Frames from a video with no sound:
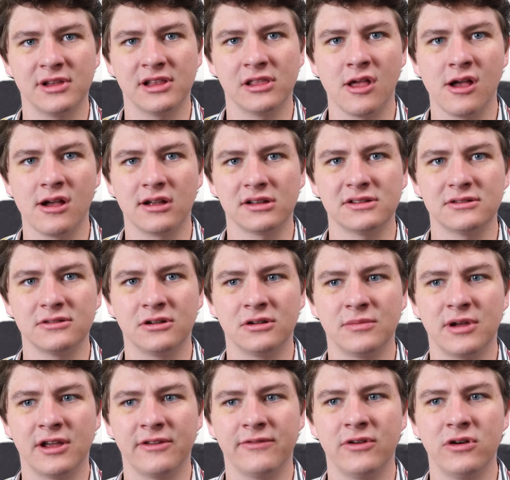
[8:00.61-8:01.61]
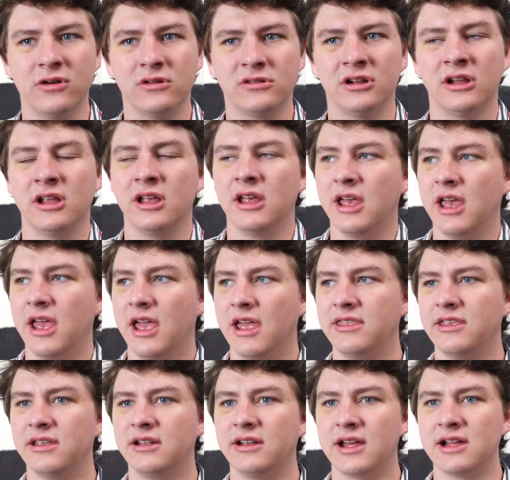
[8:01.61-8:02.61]
be locked on my phone.
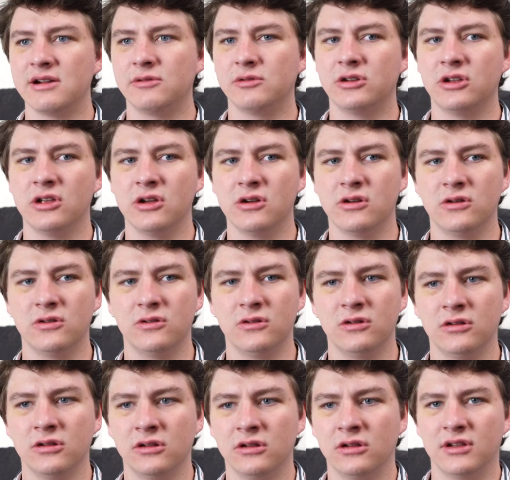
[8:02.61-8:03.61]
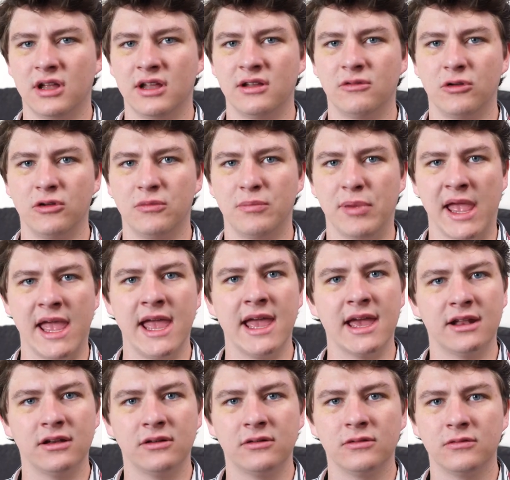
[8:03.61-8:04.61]
And then I would
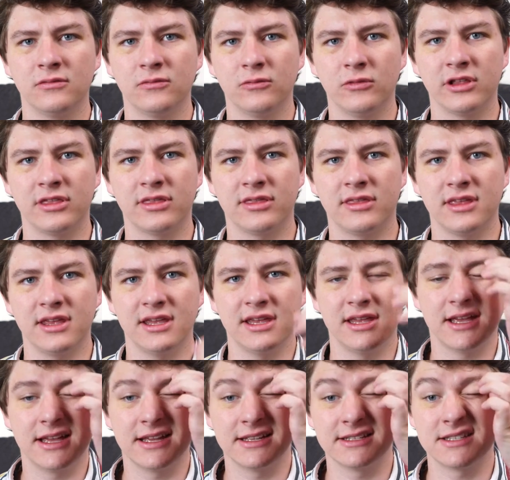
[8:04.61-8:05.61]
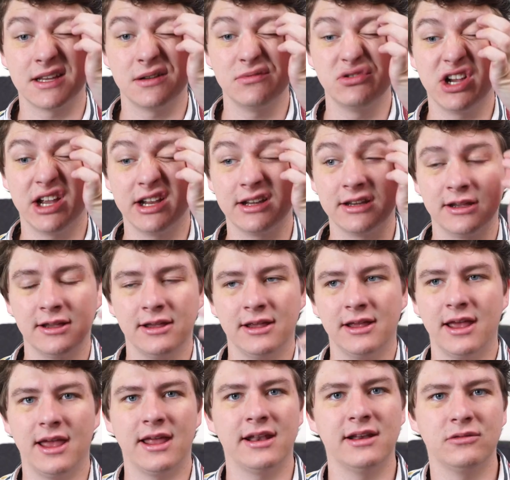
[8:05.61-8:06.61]
pan with the subject
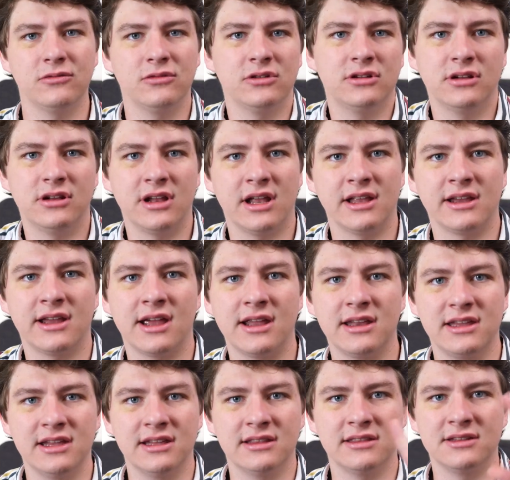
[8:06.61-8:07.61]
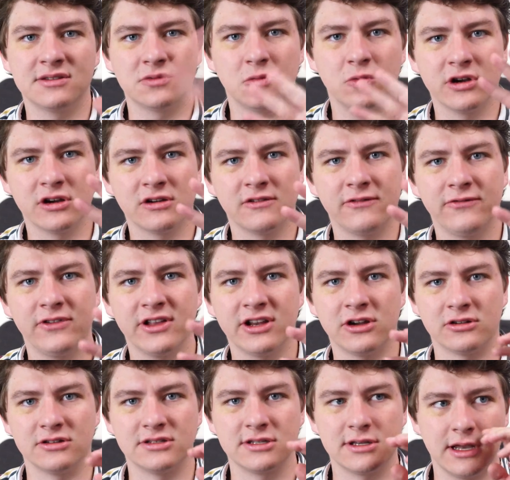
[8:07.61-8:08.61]
and it would, like, I'd get these weird
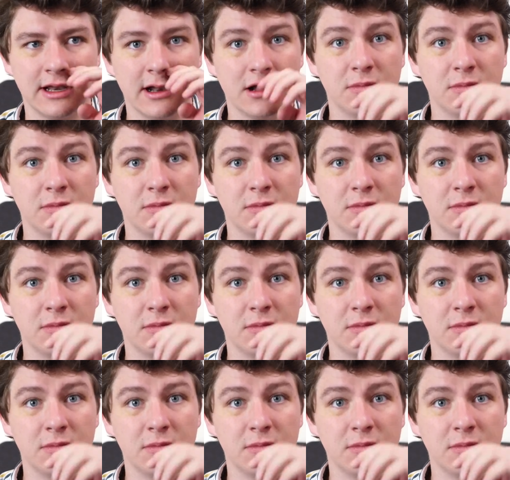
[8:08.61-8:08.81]
flickers. And